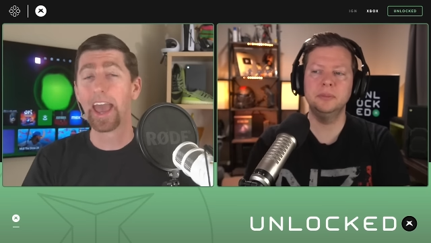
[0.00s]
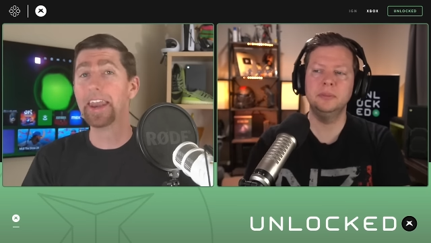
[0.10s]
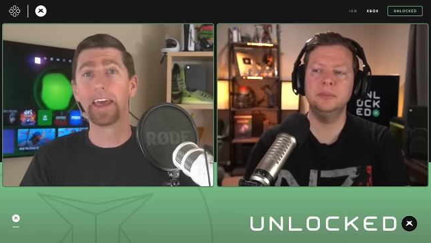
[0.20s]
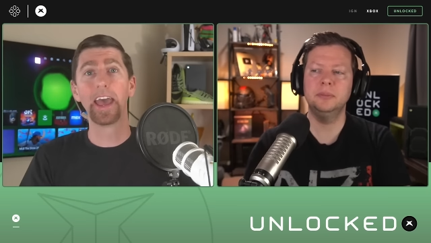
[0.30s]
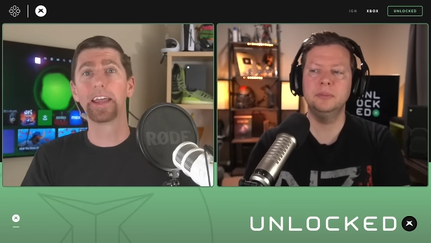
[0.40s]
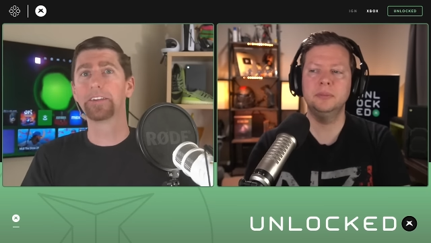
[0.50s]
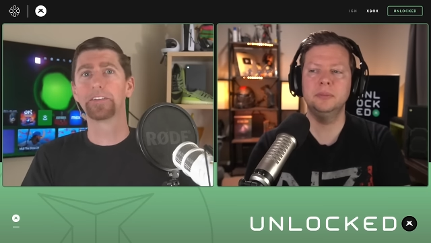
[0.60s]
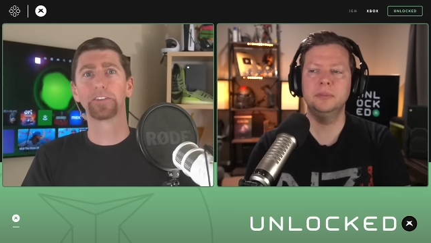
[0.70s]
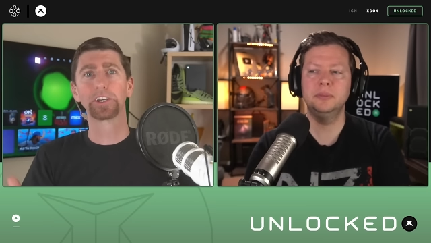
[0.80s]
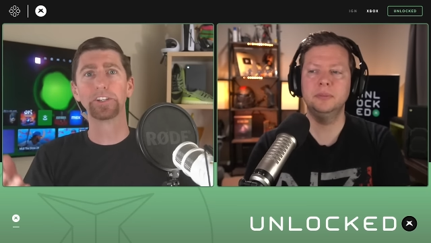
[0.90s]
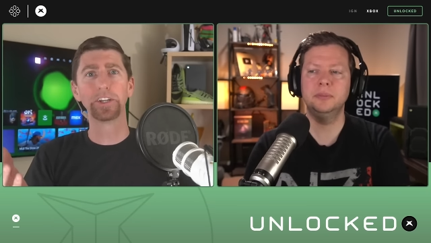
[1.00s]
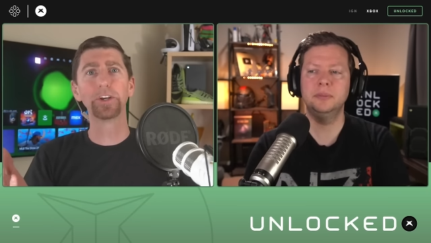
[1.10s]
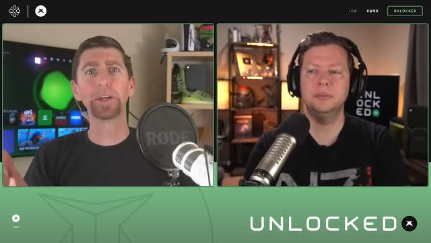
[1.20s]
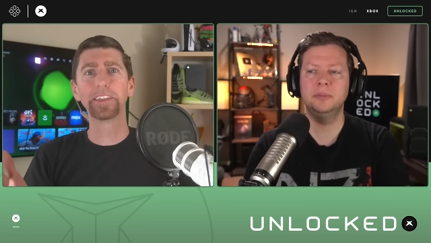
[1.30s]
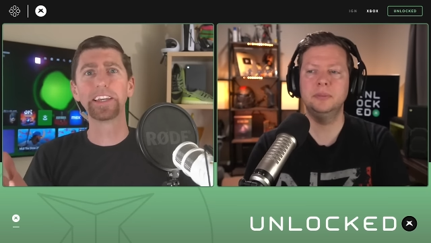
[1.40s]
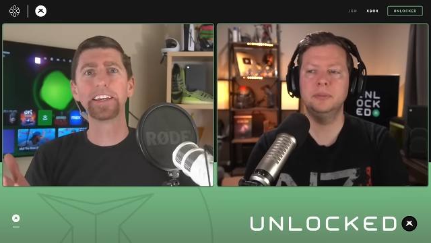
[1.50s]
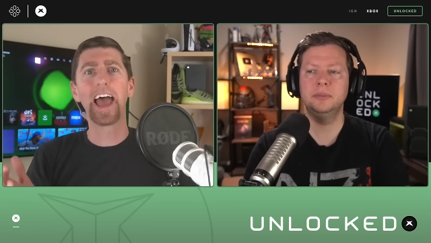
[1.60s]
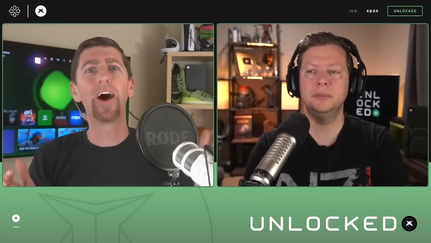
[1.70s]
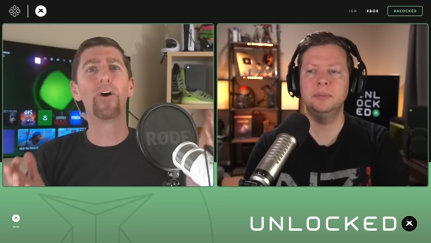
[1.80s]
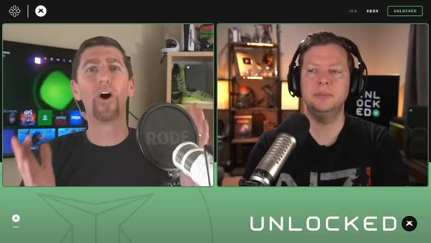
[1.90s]
Speaker 1: And and continuing the
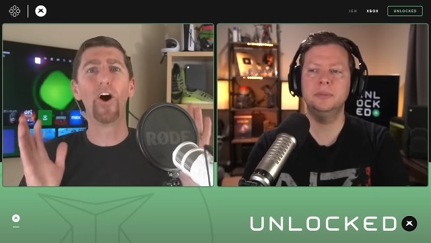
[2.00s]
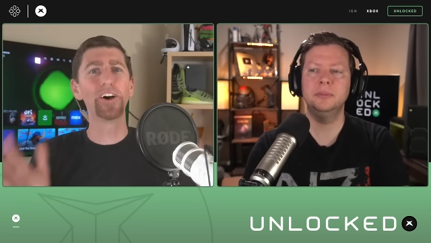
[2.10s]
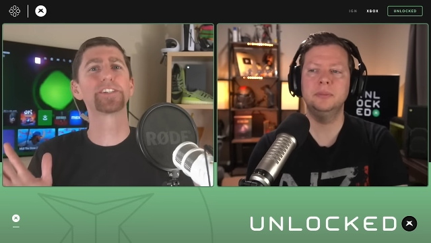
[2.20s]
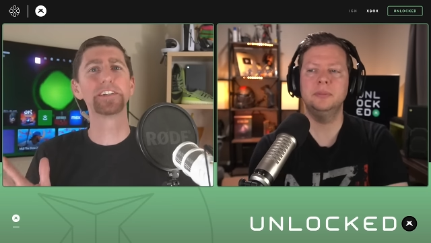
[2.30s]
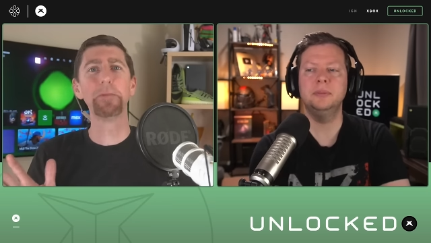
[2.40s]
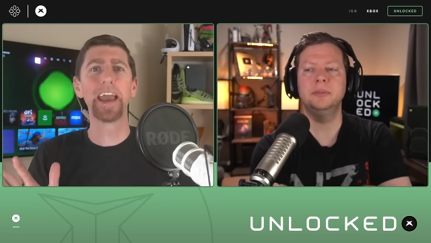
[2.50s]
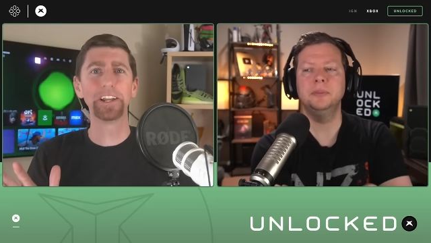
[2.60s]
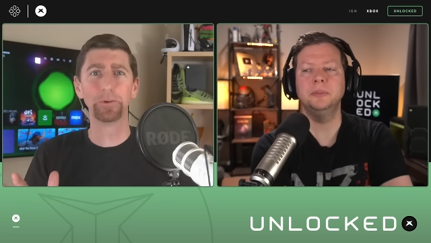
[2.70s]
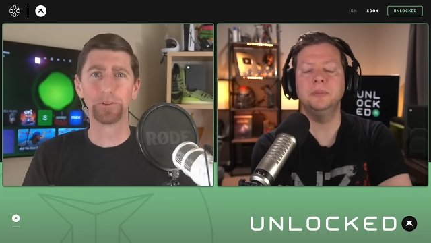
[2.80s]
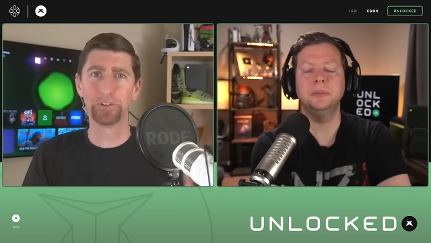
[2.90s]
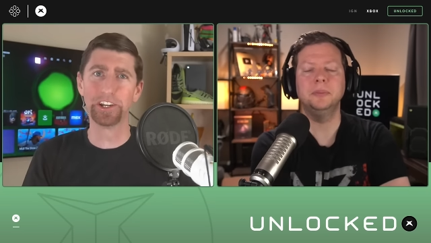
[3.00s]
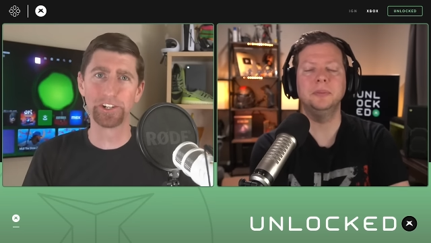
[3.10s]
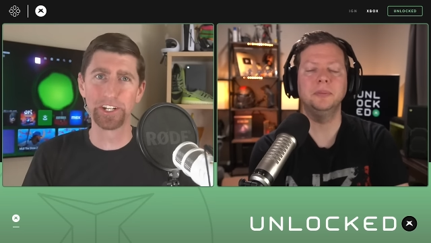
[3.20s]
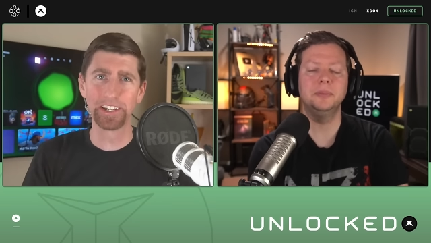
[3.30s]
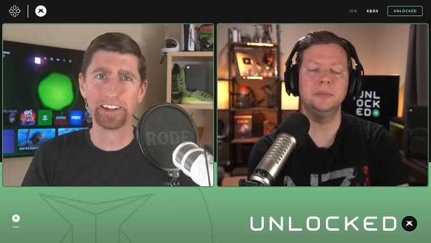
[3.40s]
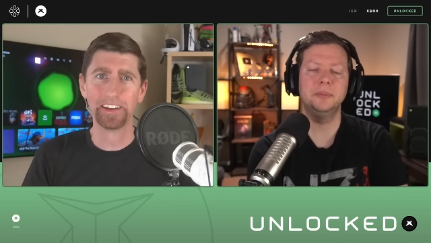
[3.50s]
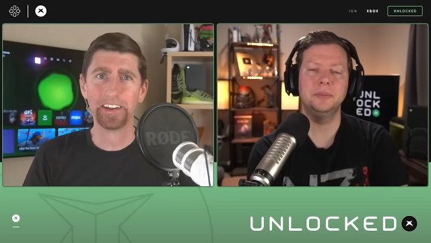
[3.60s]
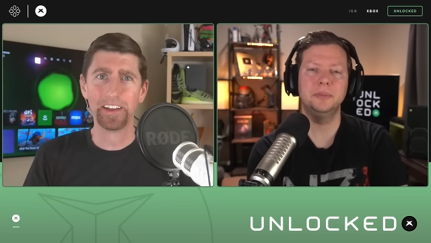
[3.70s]
now awesome annual tradition,